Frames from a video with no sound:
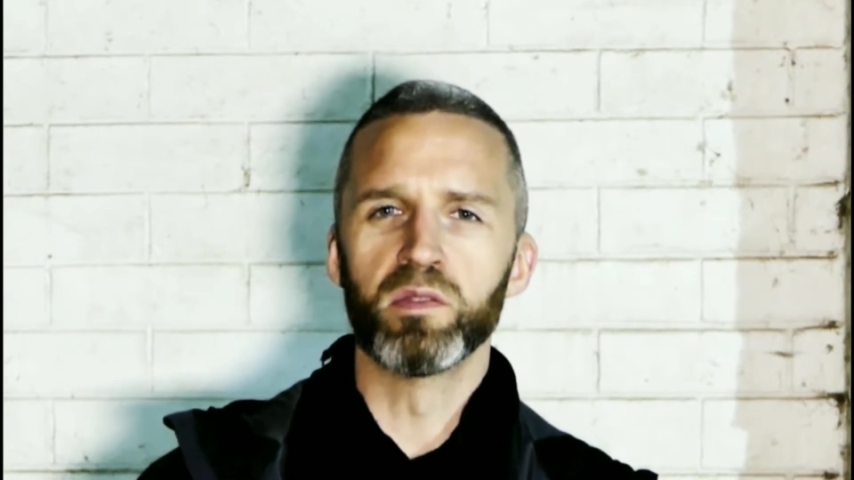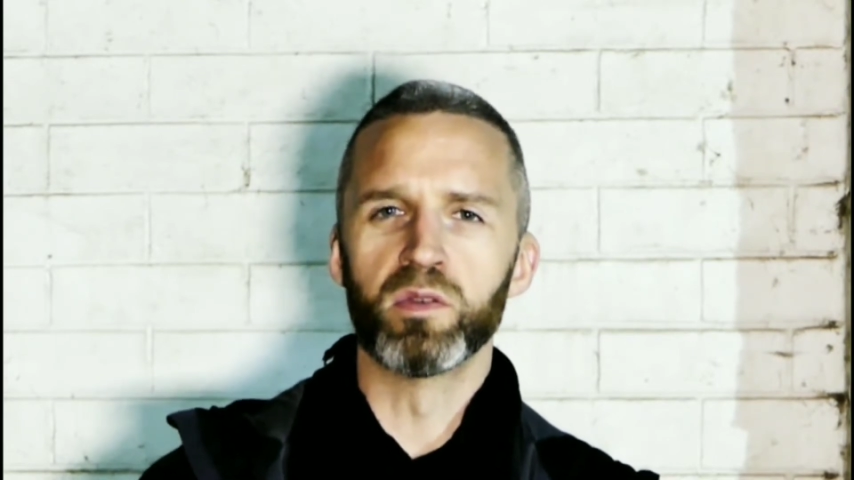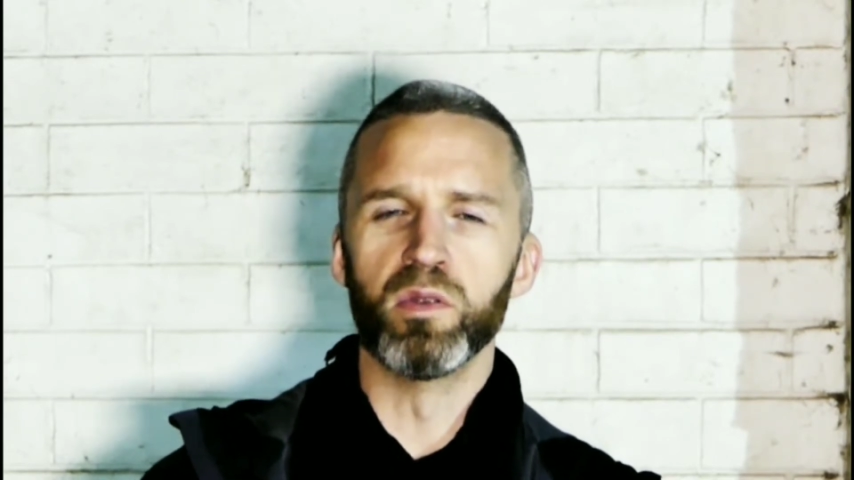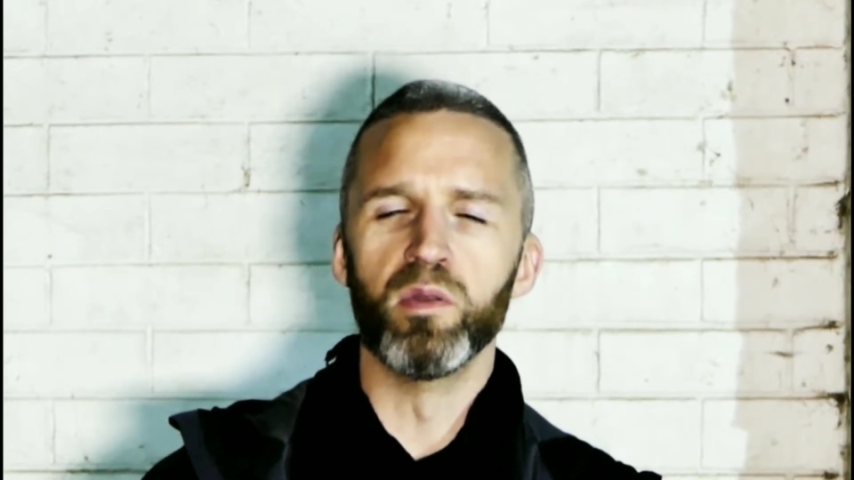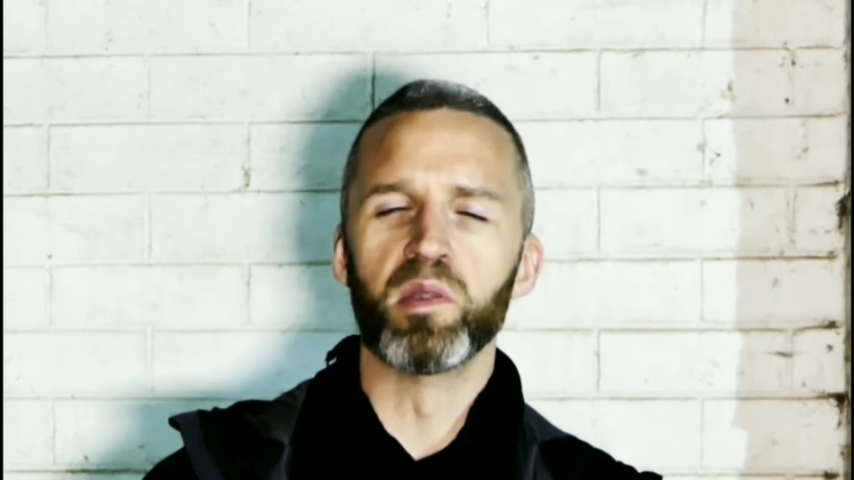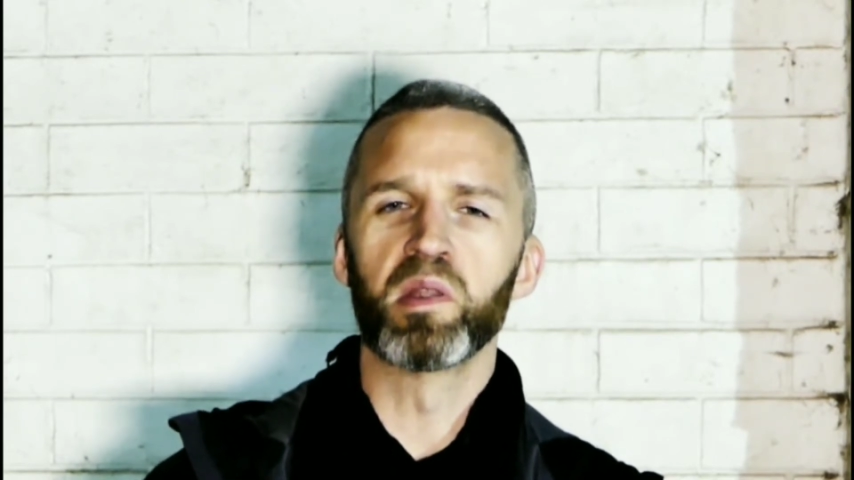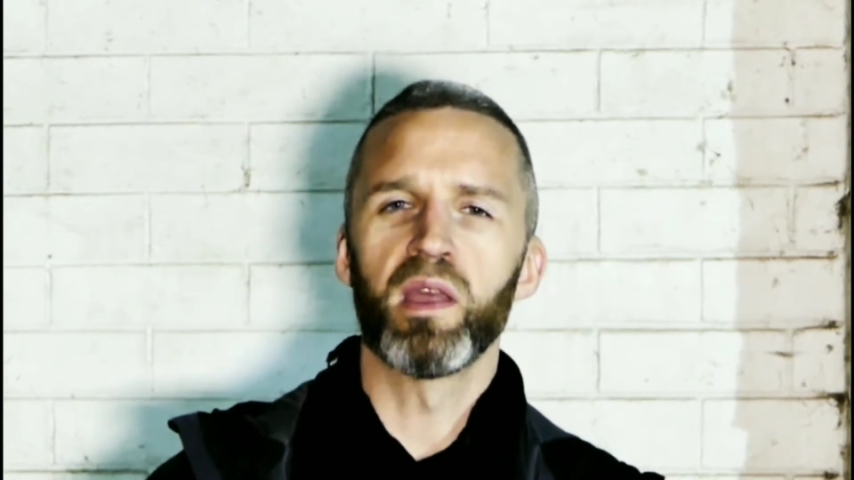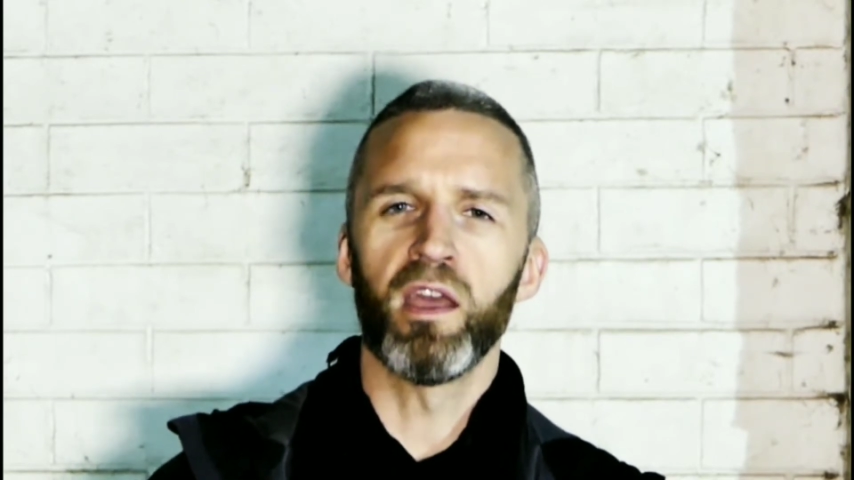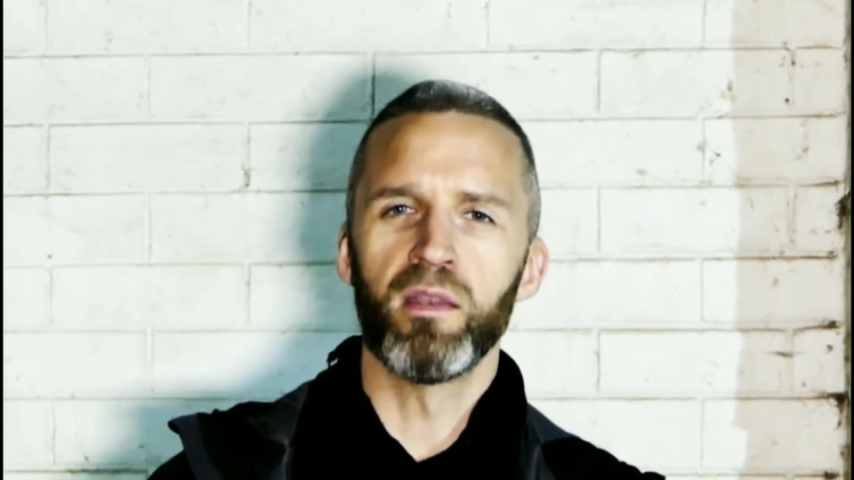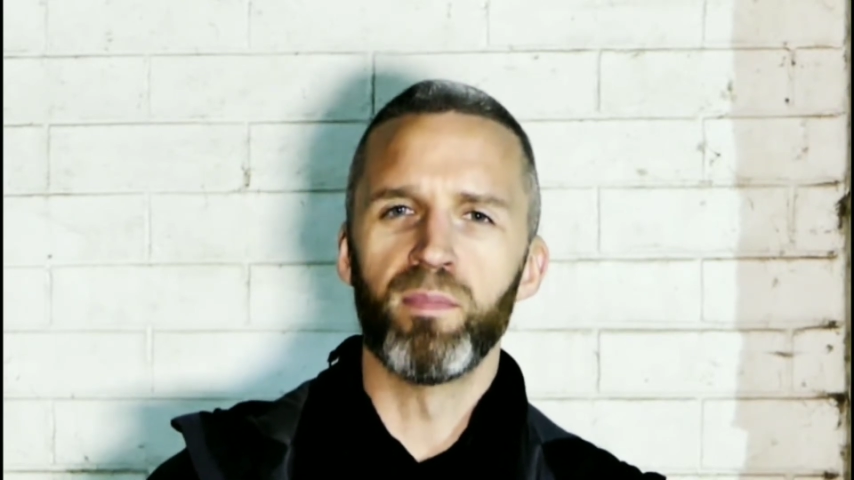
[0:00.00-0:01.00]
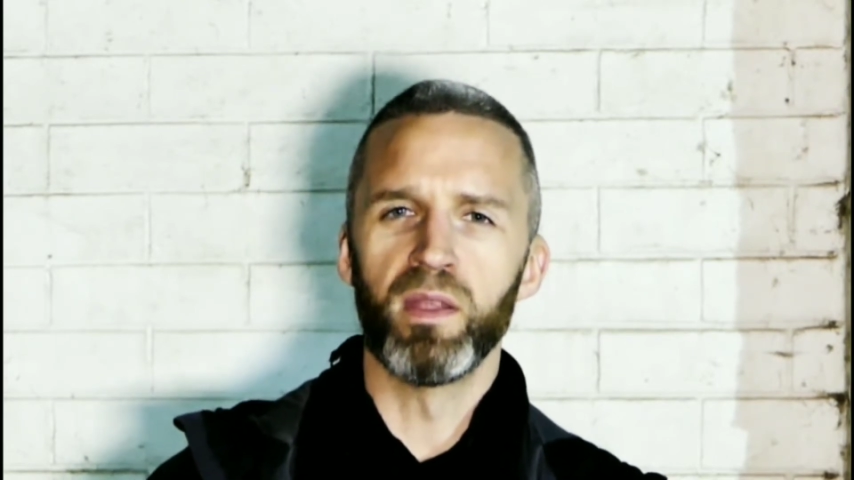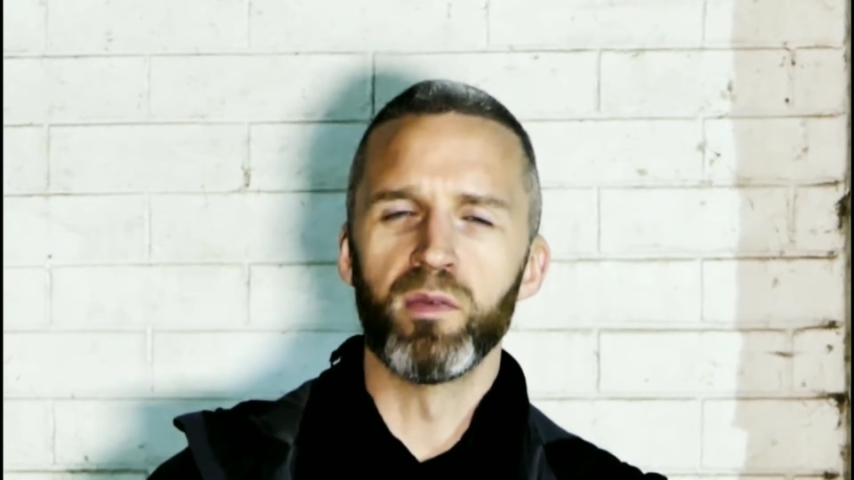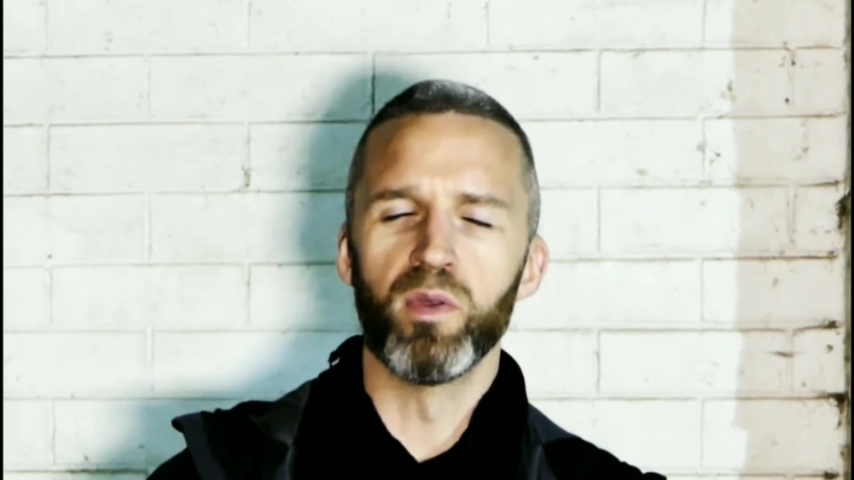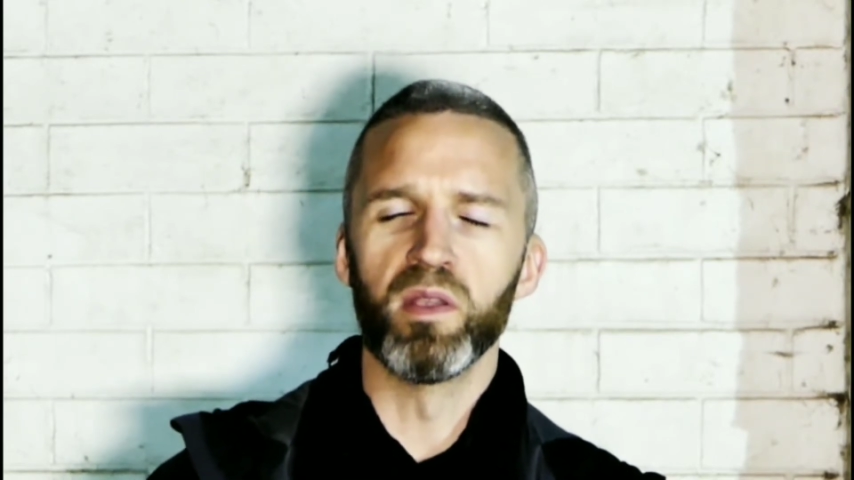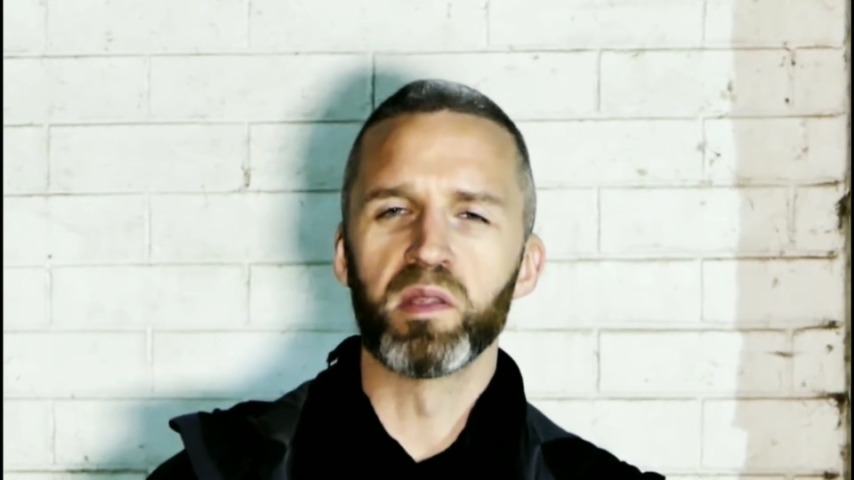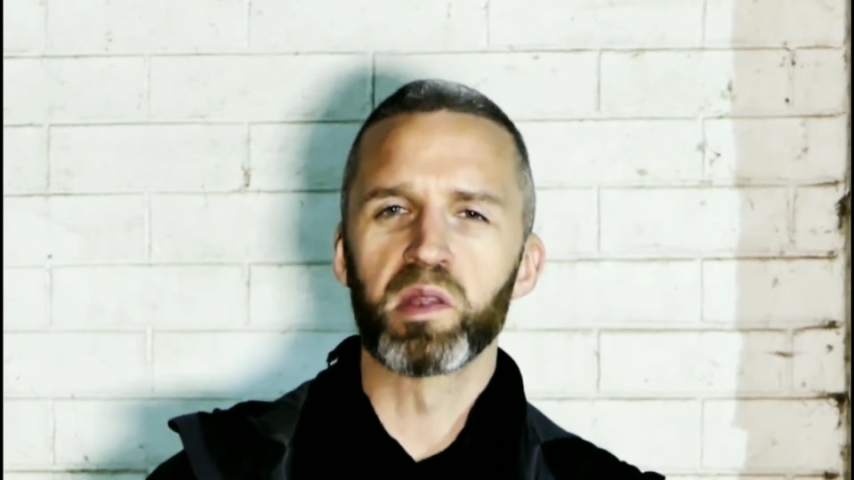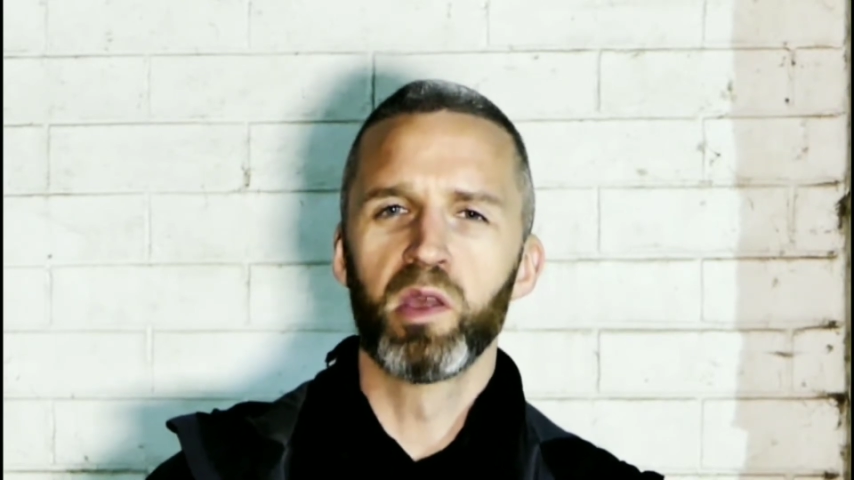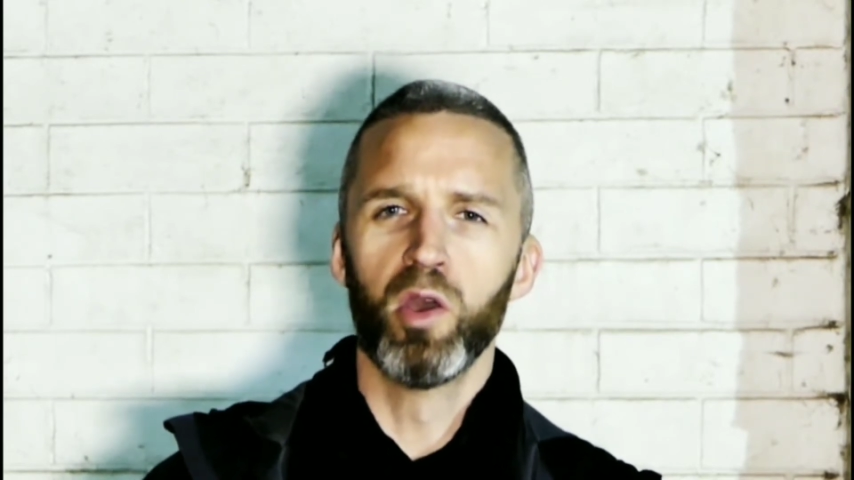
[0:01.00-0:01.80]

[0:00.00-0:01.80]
Druze and Bedouins